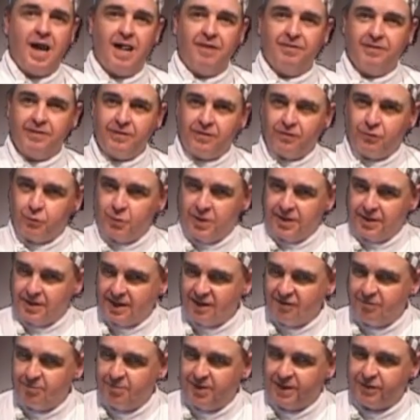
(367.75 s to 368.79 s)
This is one that
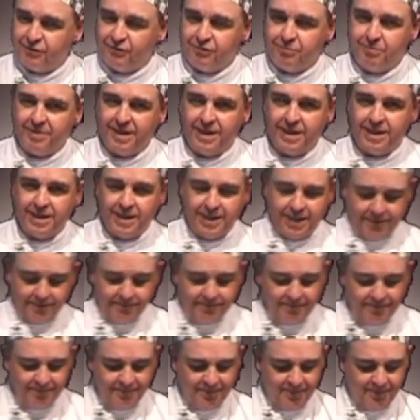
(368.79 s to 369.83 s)
I've picked from my
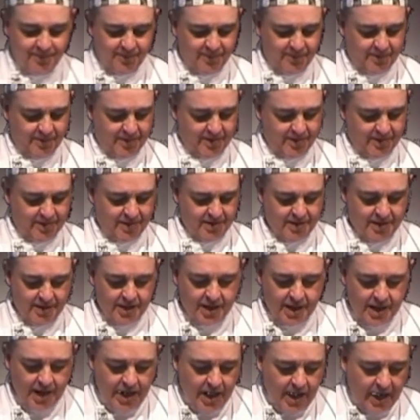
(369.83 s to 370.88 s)
garden.
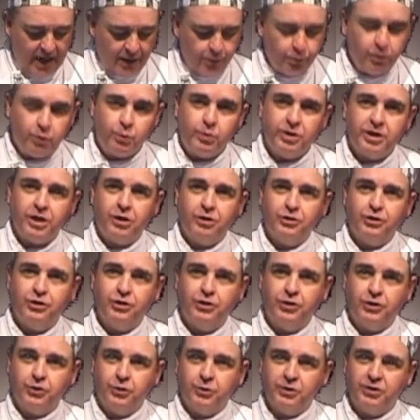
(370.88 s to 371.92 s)
And what we're going
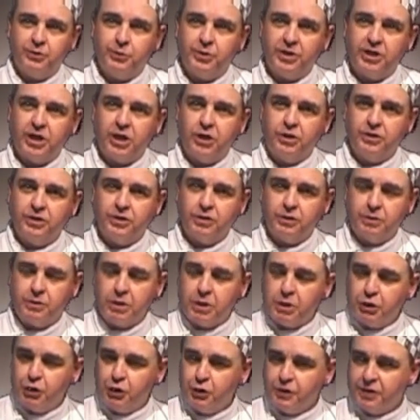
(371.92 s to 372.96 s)
to do is we're going to
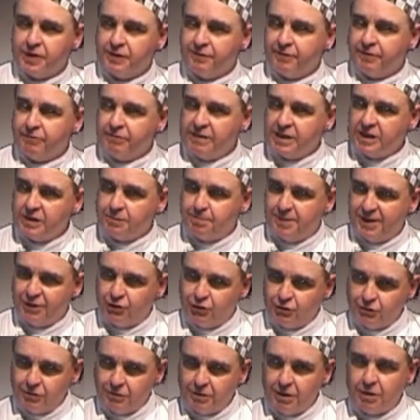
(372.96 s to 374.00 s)
use a very
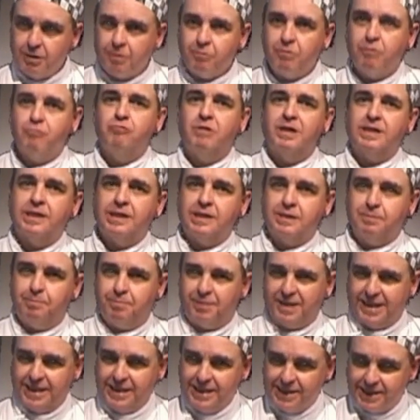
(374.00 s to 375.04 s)
special rust
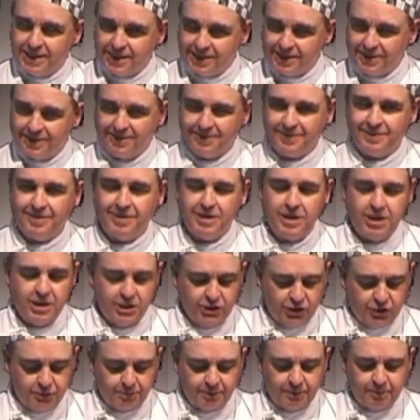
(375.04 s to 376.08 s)
paste
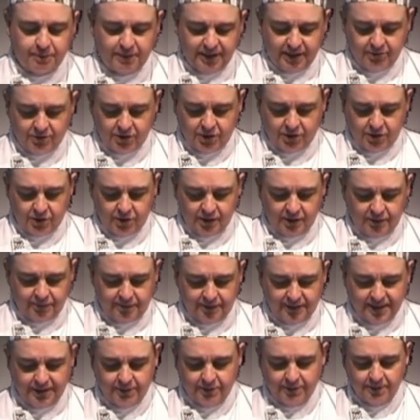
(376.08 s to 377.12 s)
to prepare our
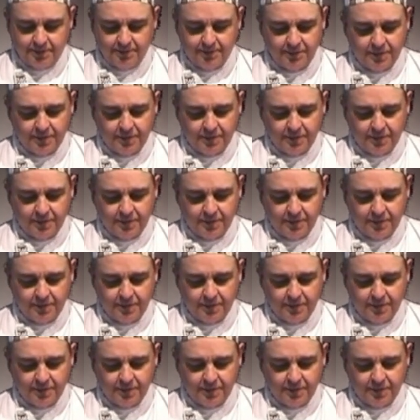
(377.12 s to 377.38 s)
cauliflower.